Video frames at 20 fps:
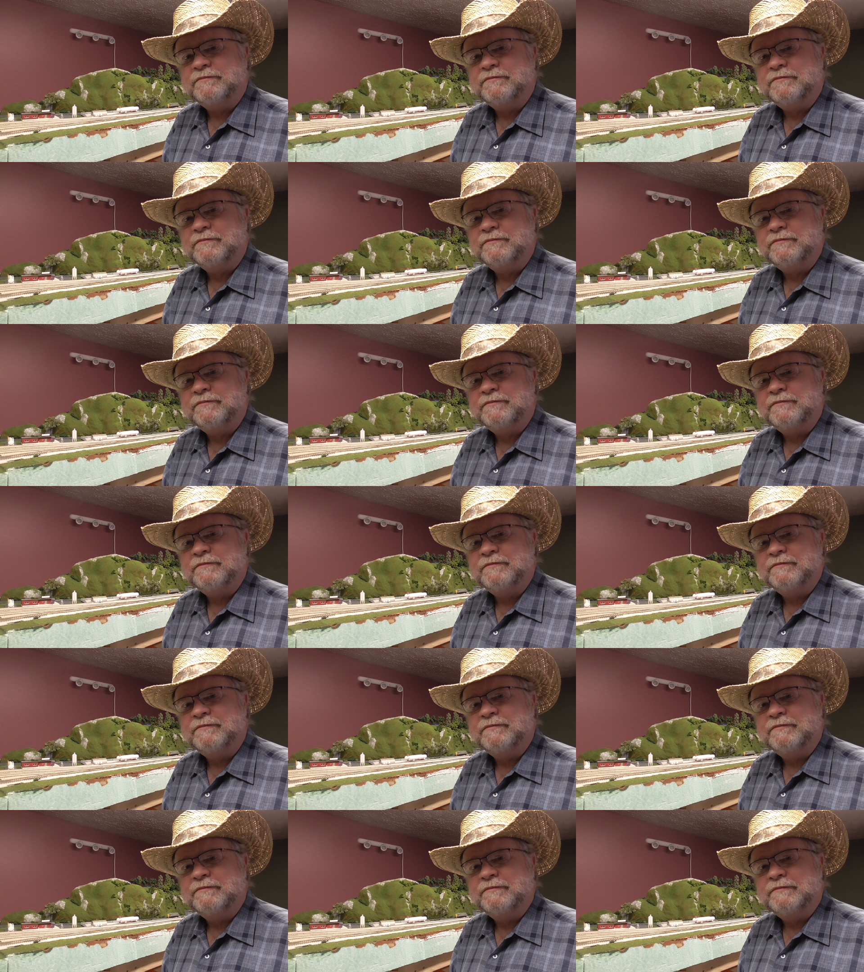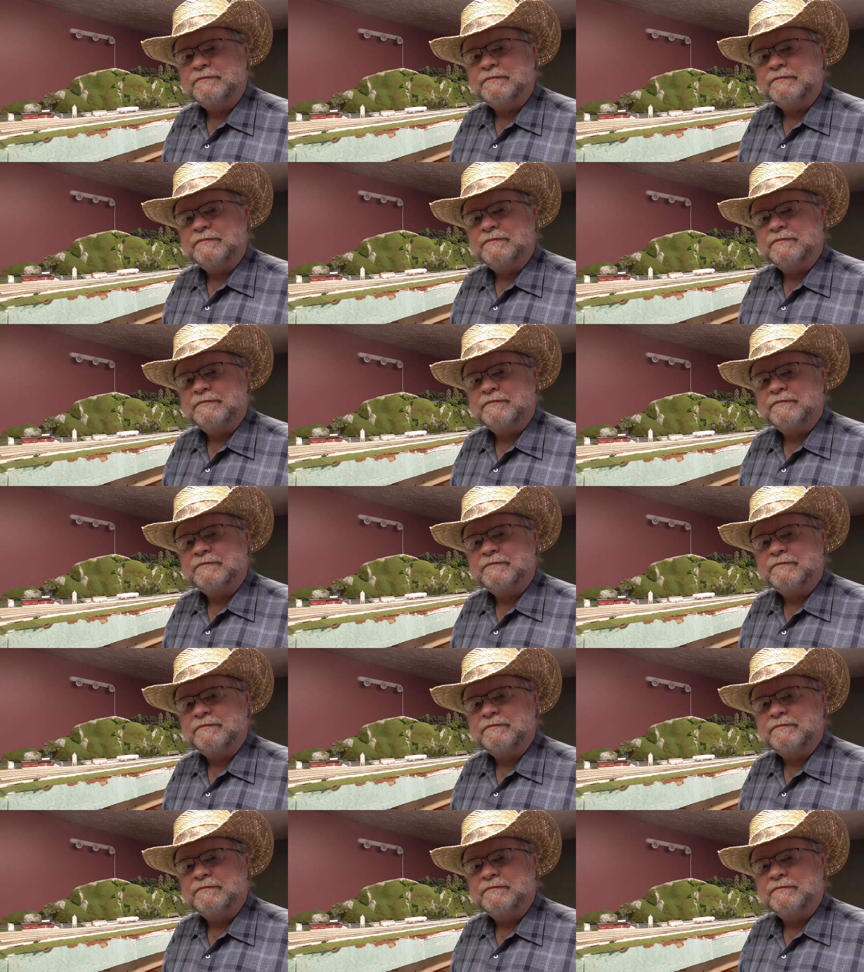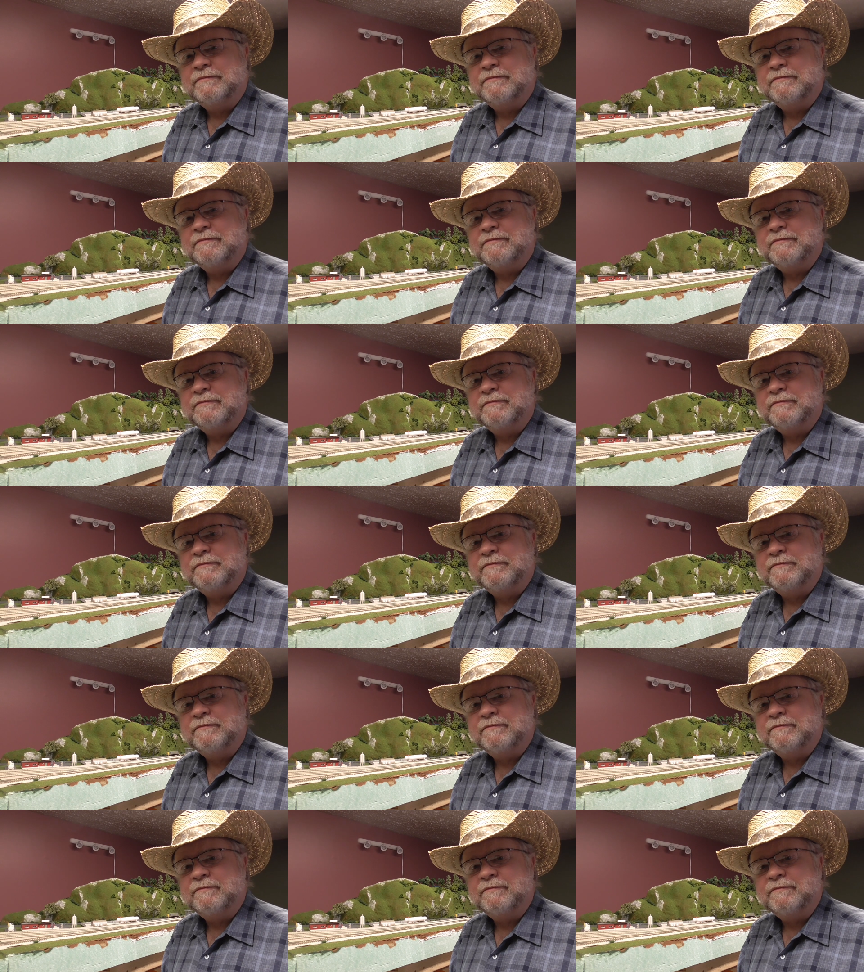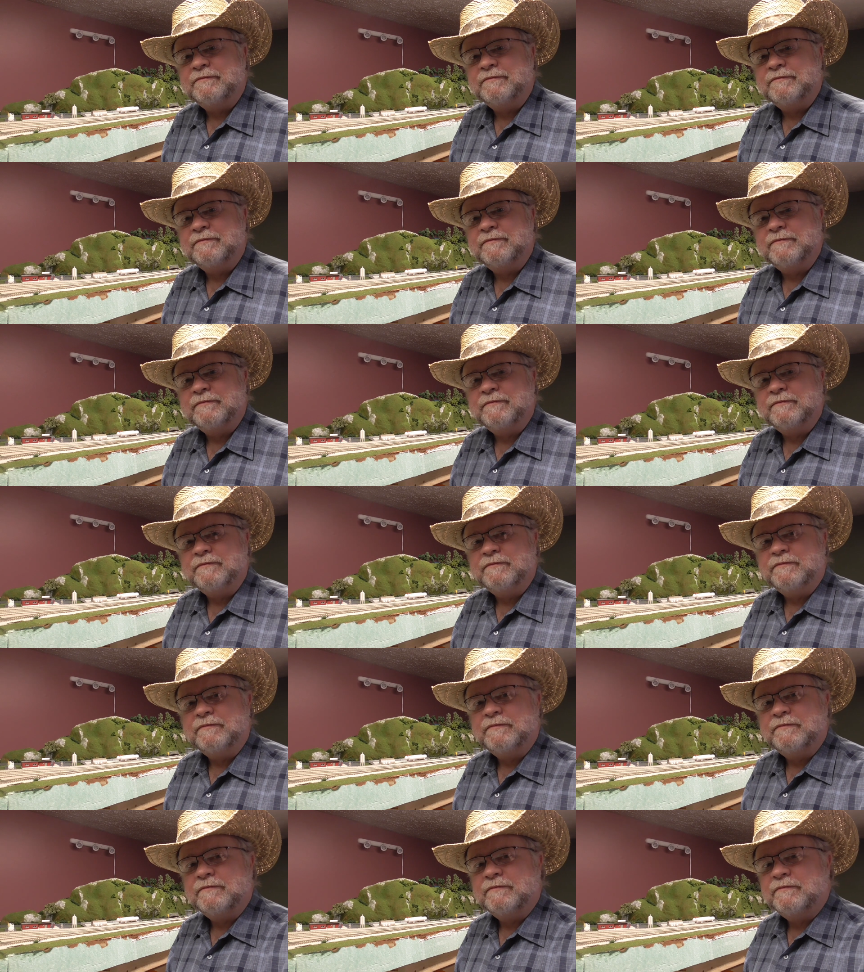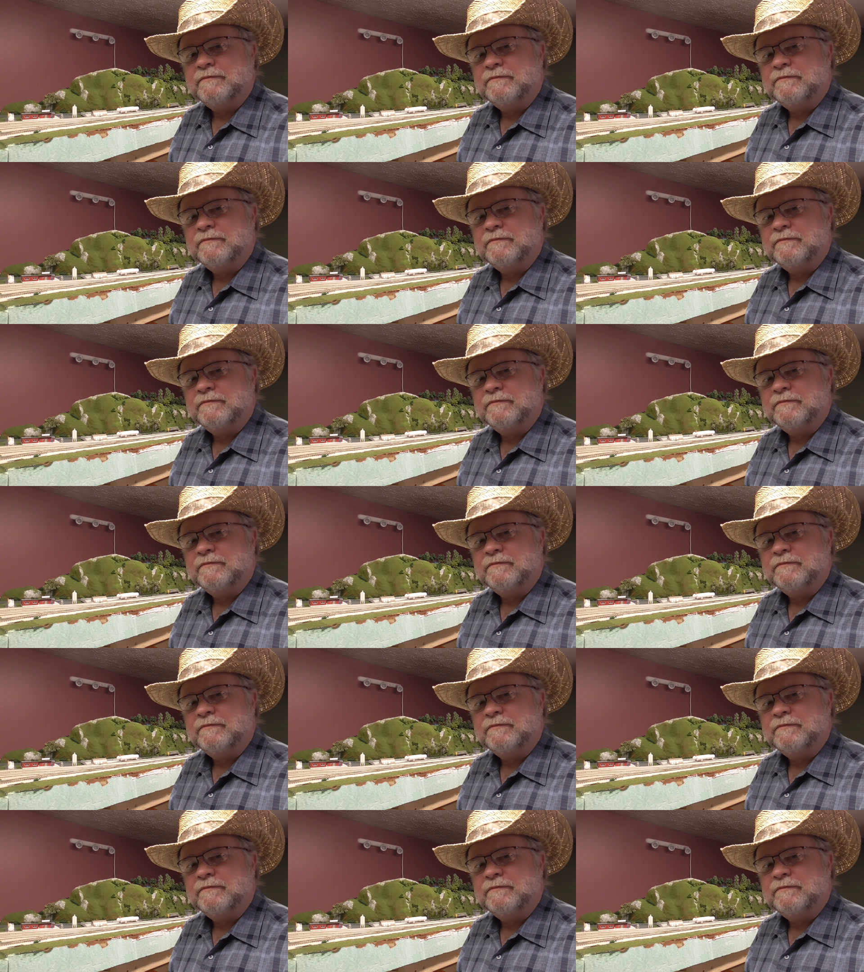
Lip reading: No one is speaking in this clip.